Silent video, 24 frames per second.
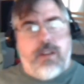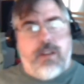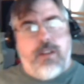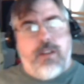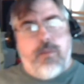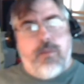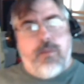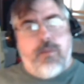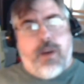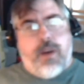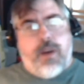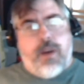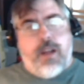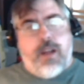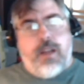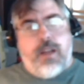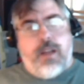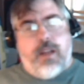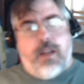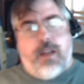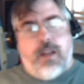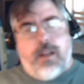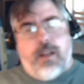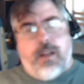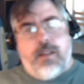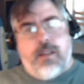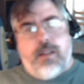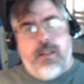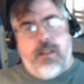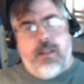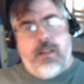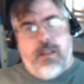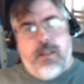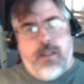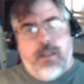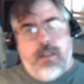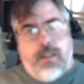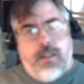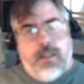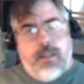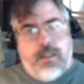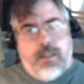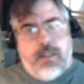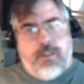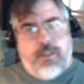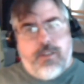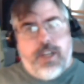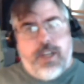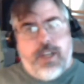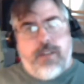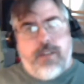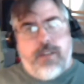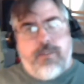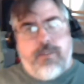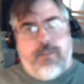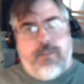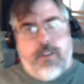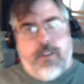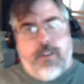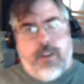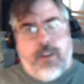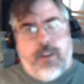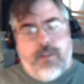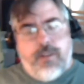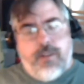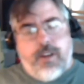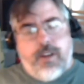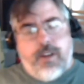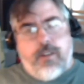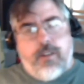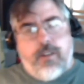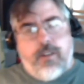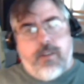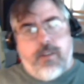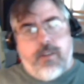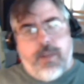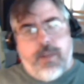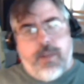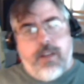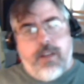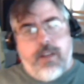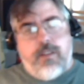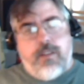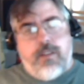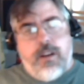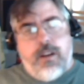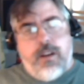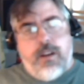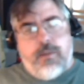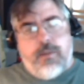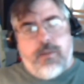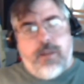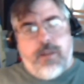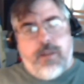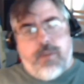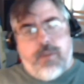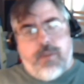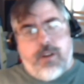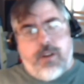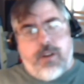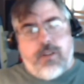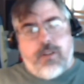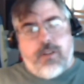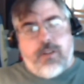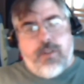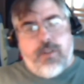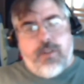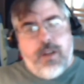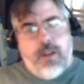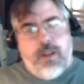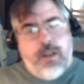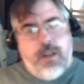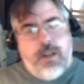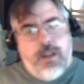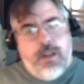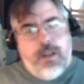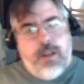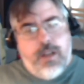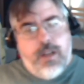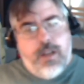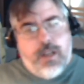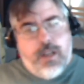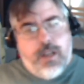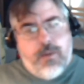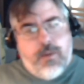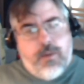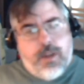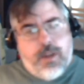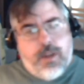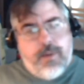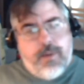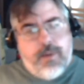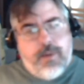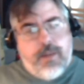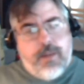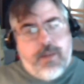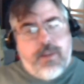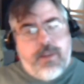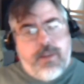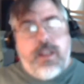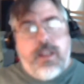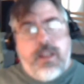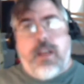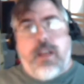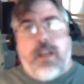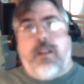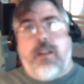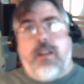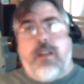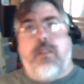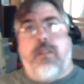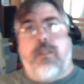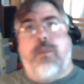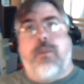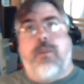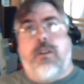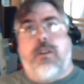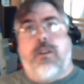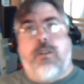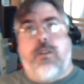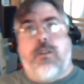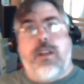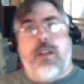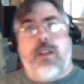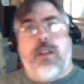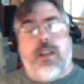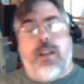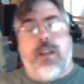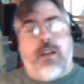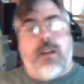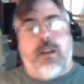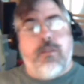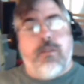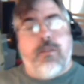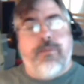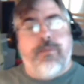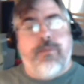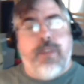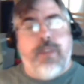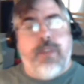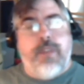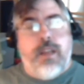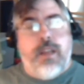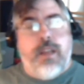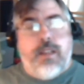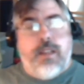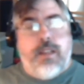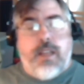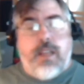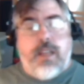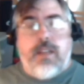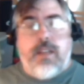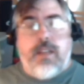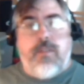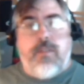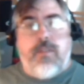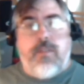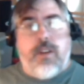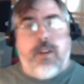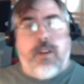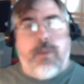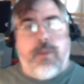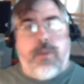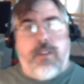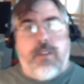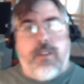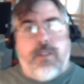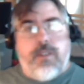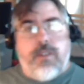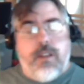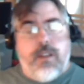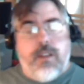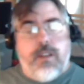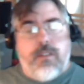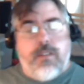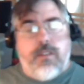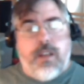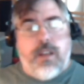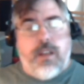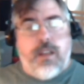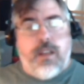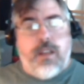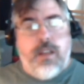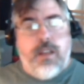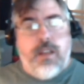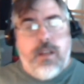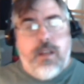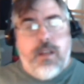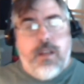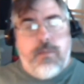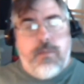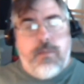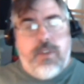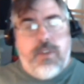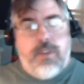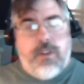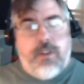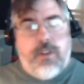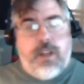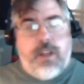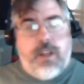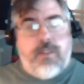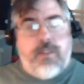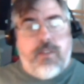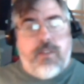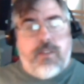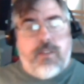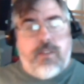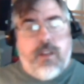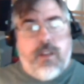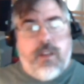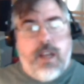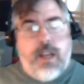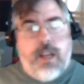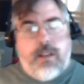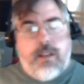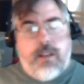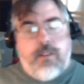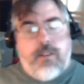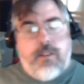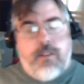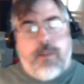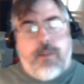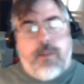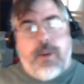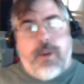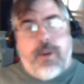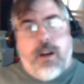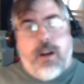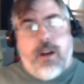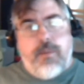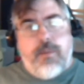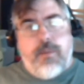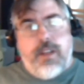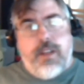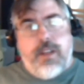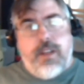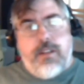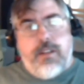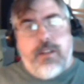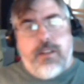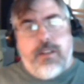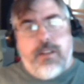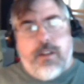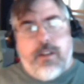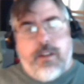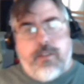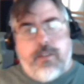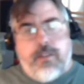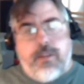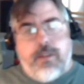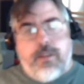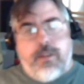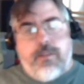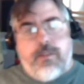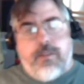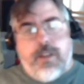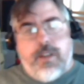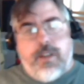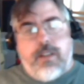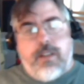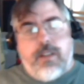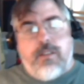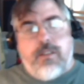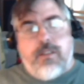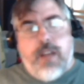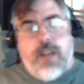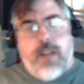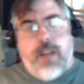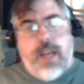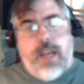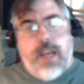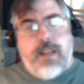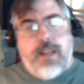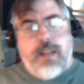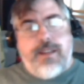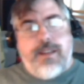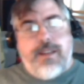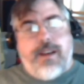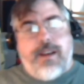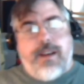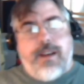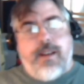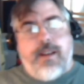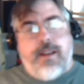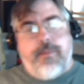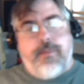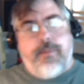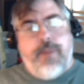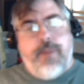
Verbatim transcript: brought to you by Jay trying to figure out something to say on Rant Burgers. Okay, we're coming up to the end of the recording now. Thank you very much for listening. Be sure to give us a like, drop a comment, share us with your friends, and